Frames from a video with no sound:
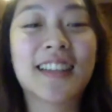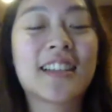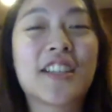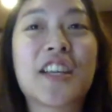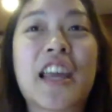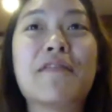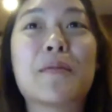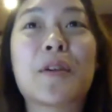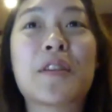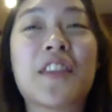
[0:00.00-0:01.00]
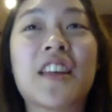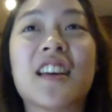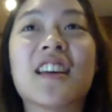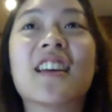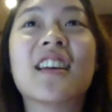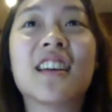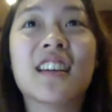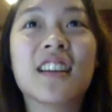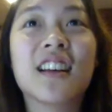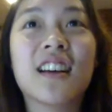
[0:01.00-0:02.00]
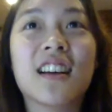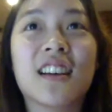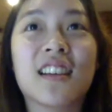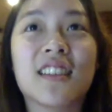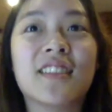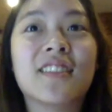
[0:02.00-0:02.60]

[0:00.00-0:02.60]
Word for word: she came for one of the uh,